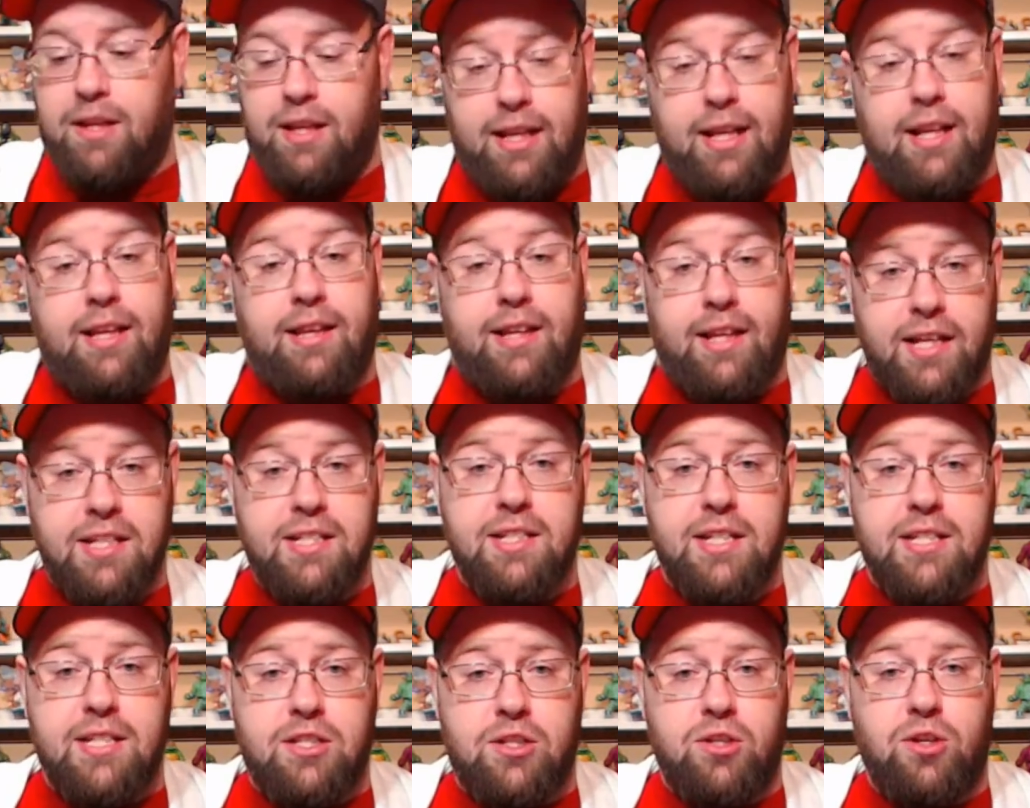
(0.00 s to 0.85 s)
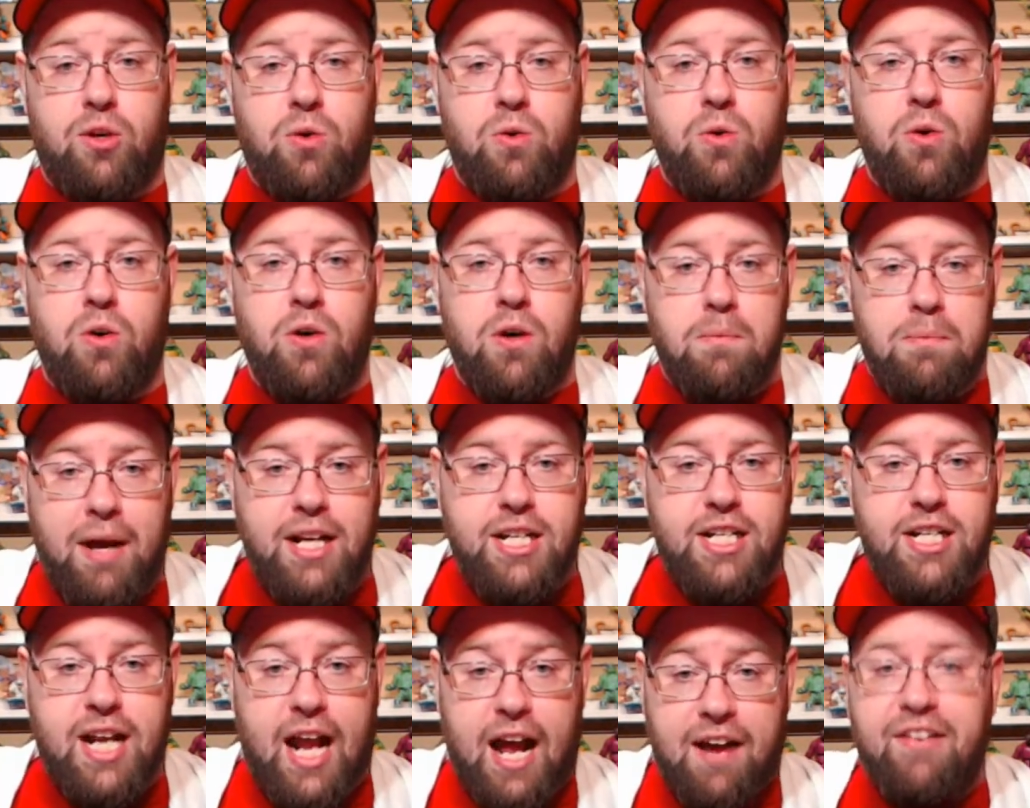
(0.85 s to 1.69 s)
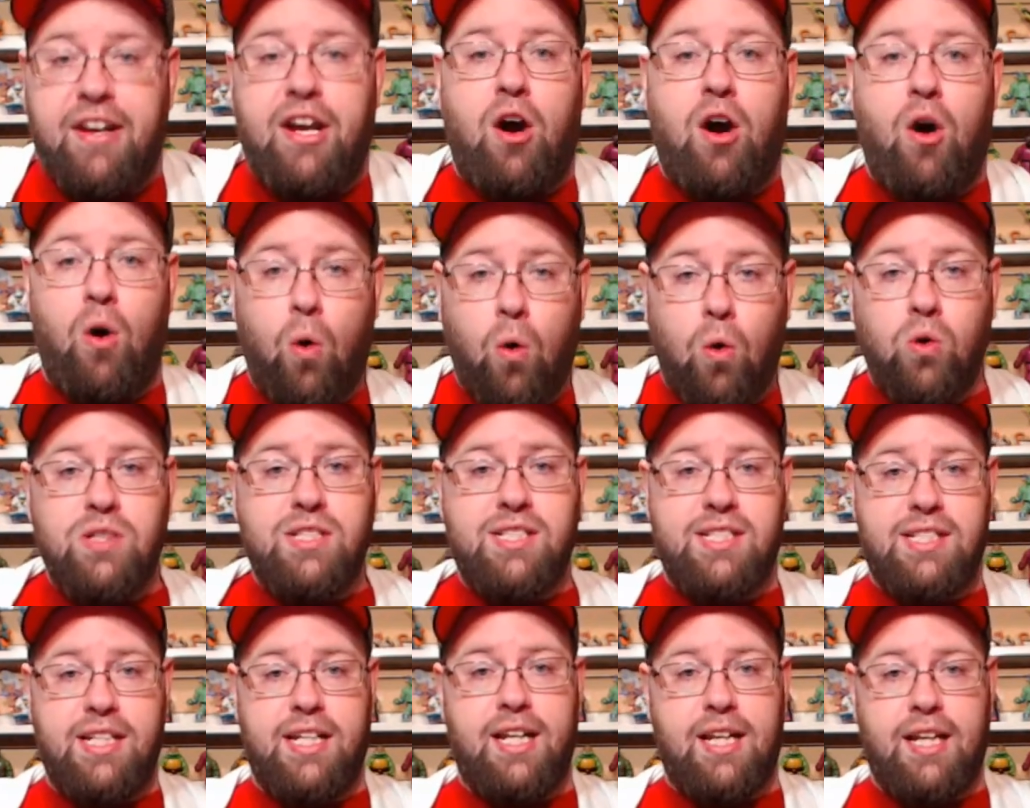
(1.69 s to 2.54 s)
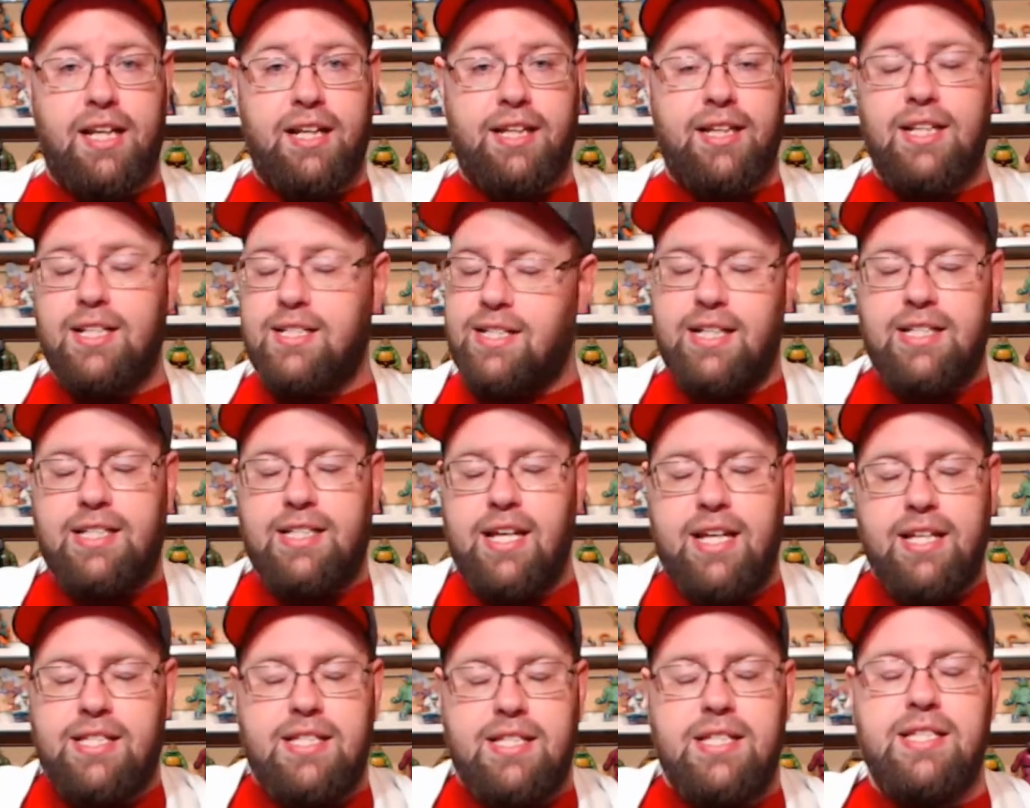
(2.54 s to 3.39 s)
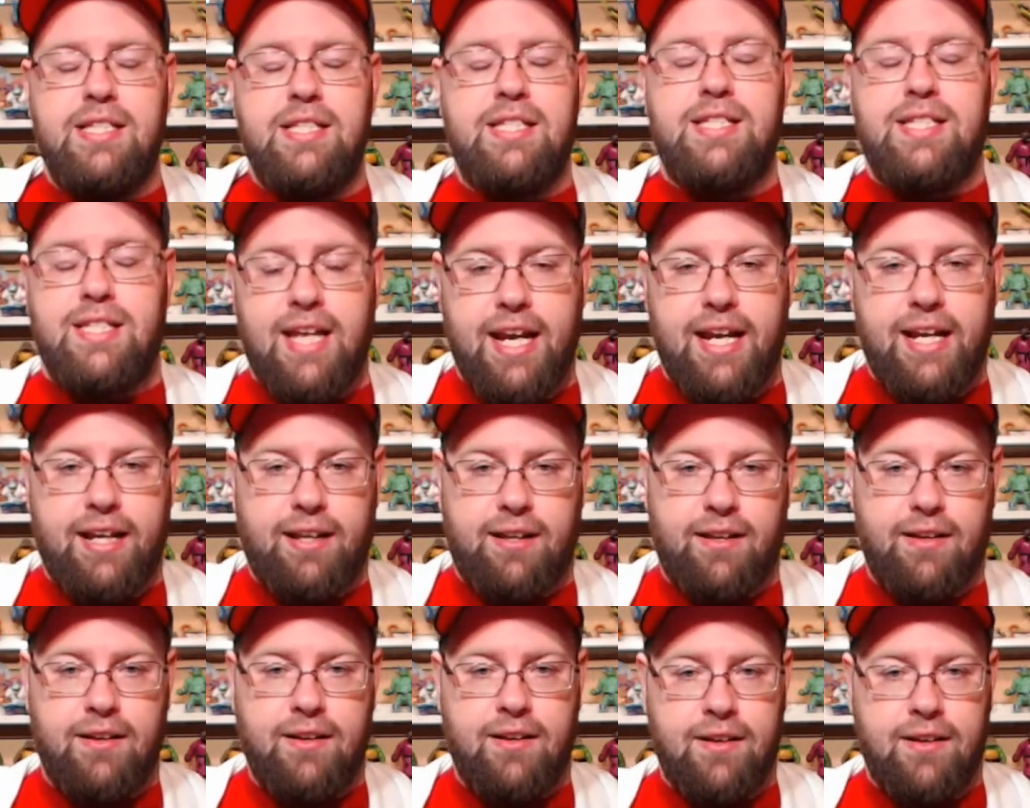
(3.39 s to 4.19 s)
Doesn't this look cool? Imagine having a whole city like this. It's insane.